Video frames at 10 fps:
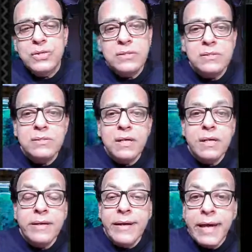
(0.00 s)
So this
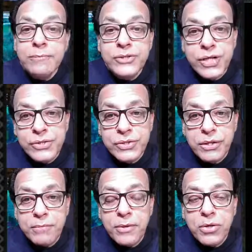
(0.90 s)
is a game
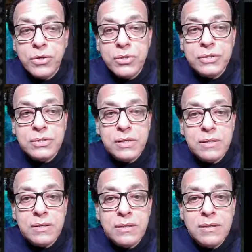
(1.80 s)
changer,
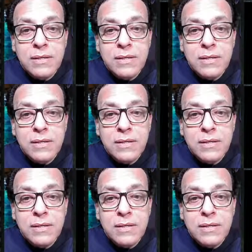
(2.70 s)
because